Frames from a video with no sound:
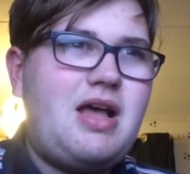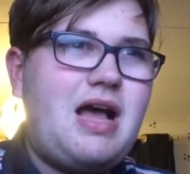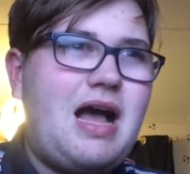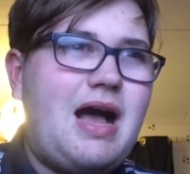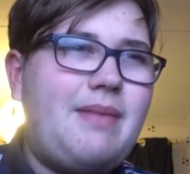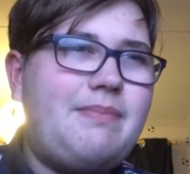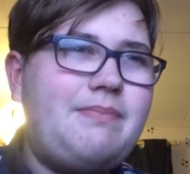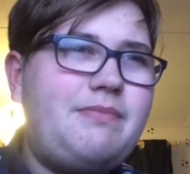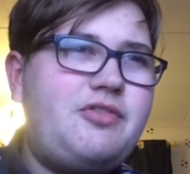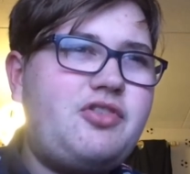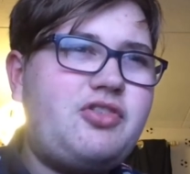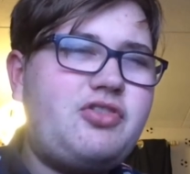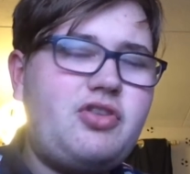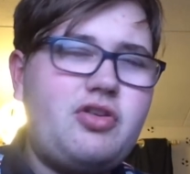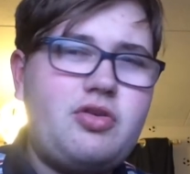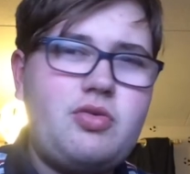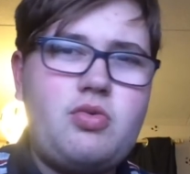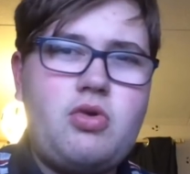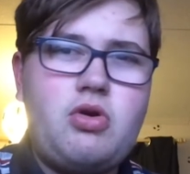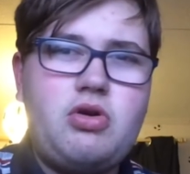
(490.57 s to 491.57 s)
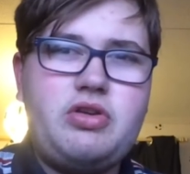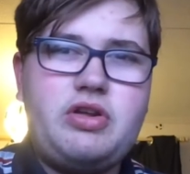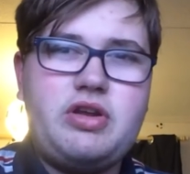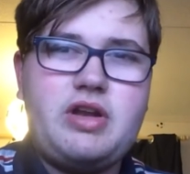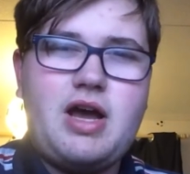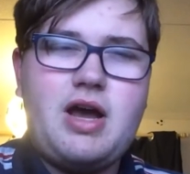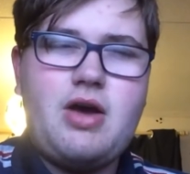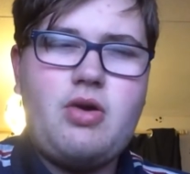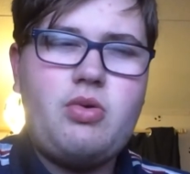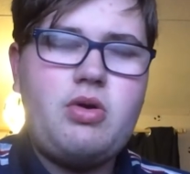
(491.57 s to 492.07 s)
I'm just going to warn you
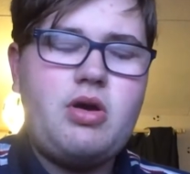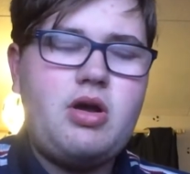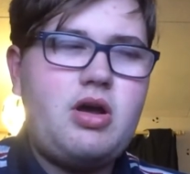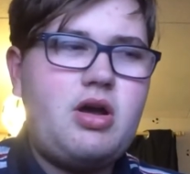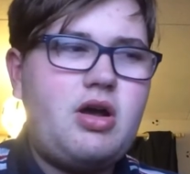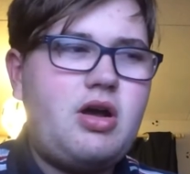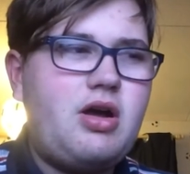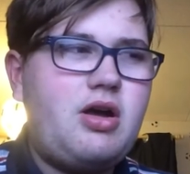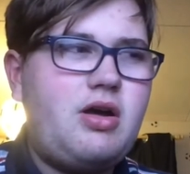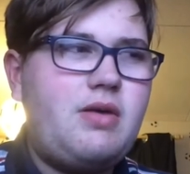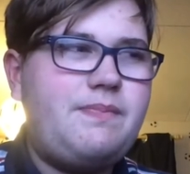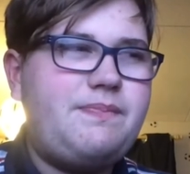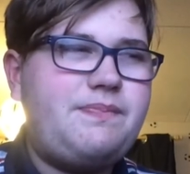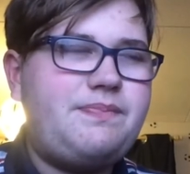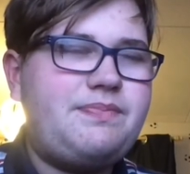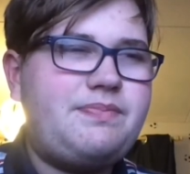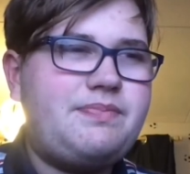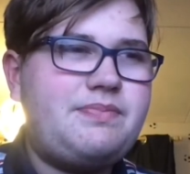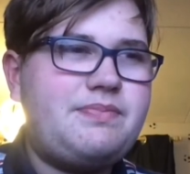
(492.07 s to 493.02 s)
now. Um,